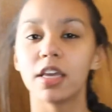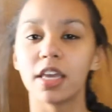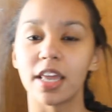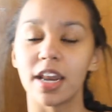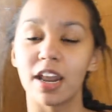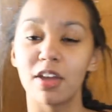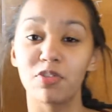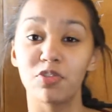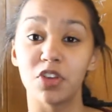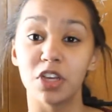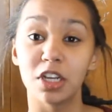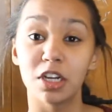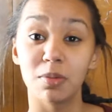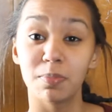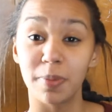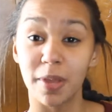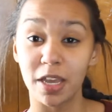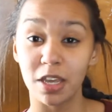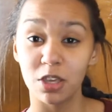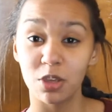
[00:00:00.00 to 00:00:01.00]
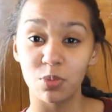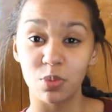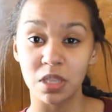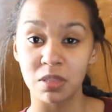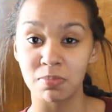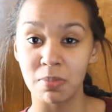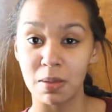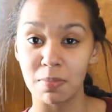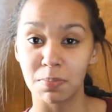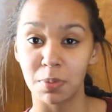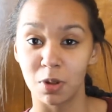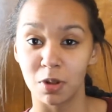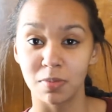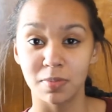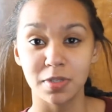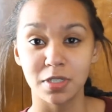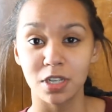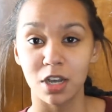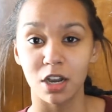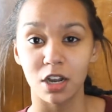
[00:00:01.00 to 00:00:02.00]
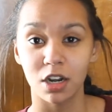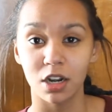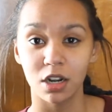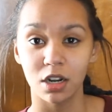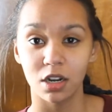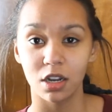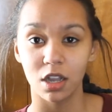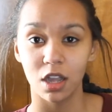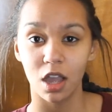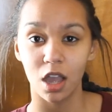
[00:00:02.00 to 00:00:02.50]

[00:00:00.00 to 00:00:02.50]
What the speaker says: Can I finger bang you with my Bulbasaur?